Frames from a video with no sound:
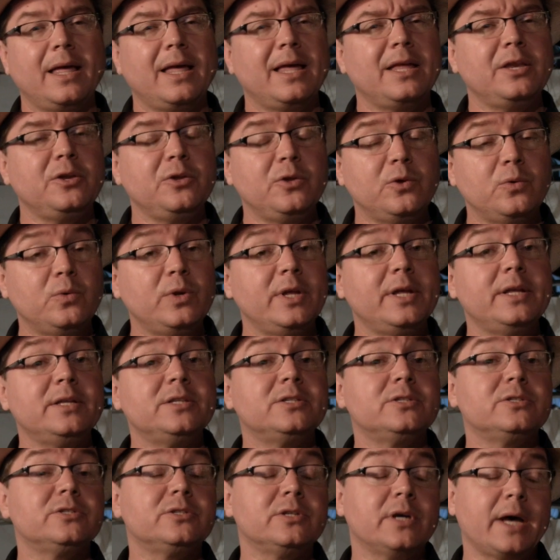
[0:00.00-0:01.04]
and you need
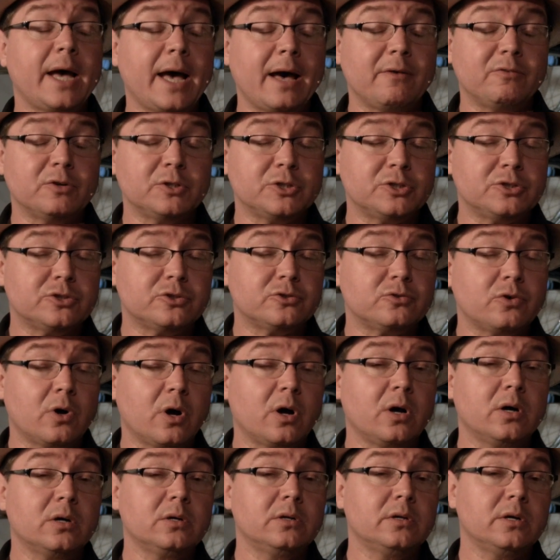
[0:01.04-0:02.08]
to have a
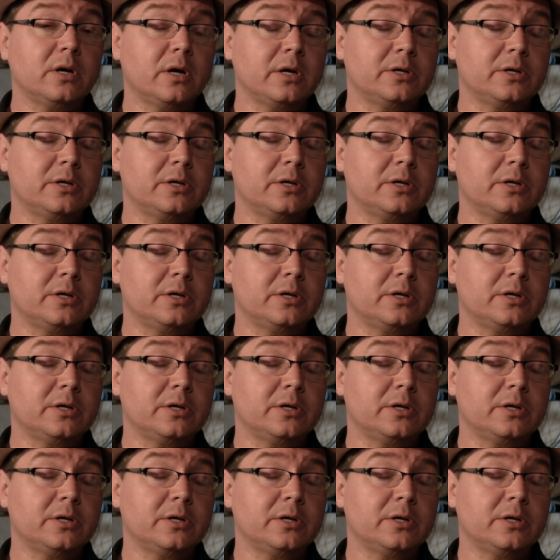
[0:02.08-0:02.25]
strong